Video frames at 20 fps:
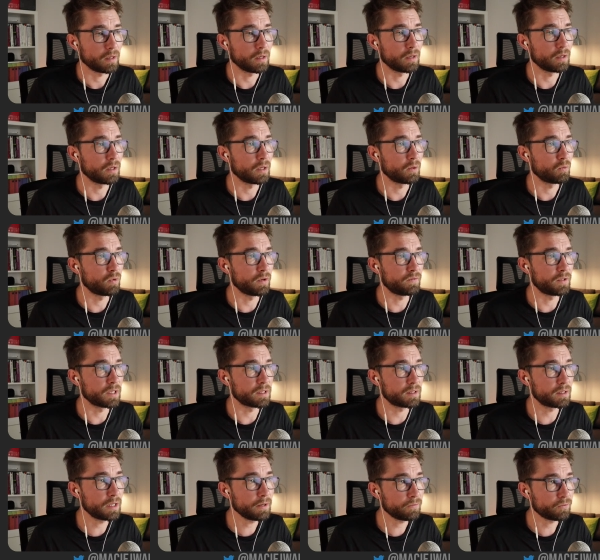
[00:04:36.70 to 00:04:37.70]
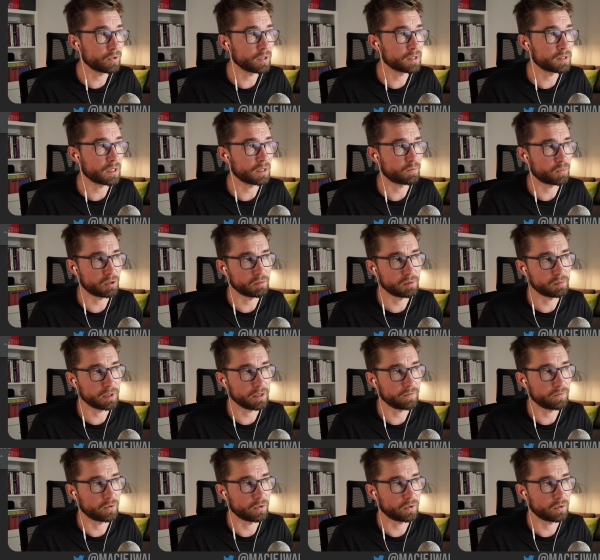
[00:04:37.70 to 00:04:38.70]
Uh, with this difference that probably
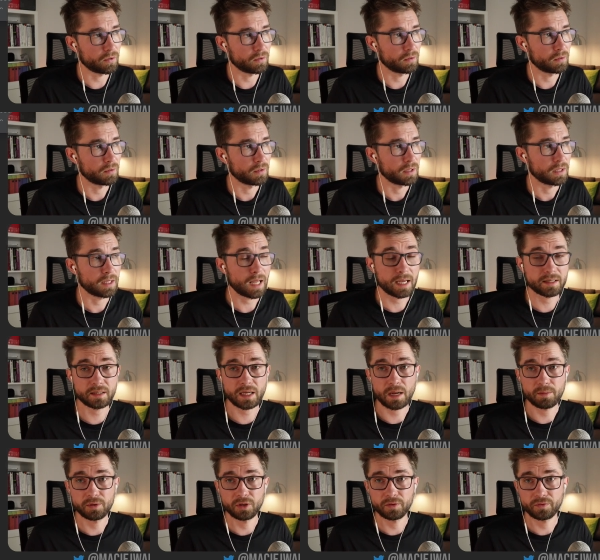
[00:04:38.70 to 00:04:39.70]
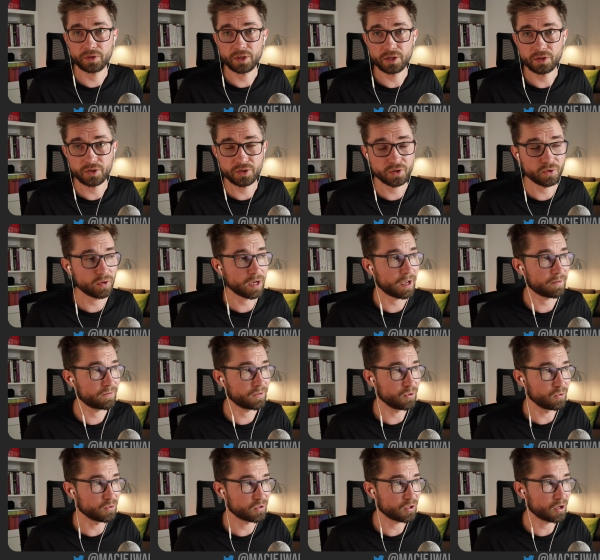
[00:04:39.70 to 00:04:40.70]
for last couple of years you have
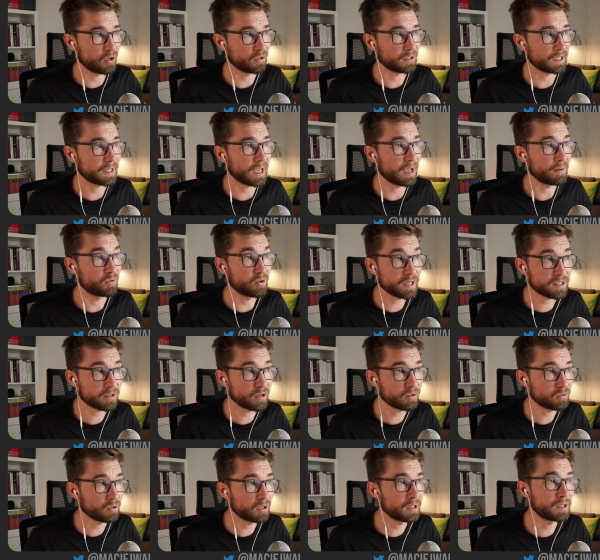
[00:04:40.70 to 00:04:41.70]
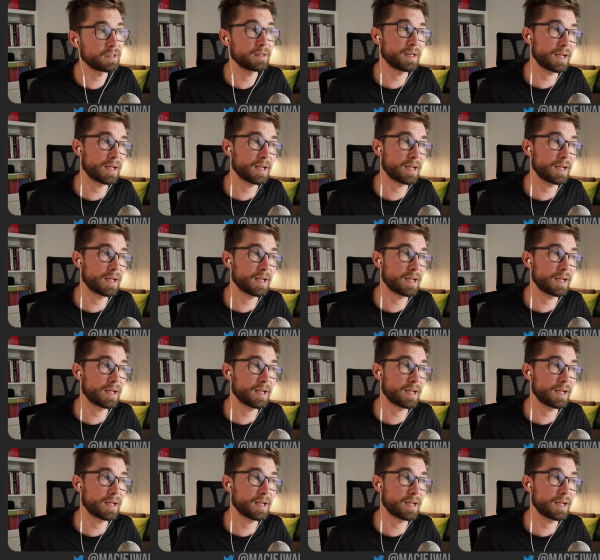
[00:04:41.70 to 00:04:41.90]
used all the time REST controller.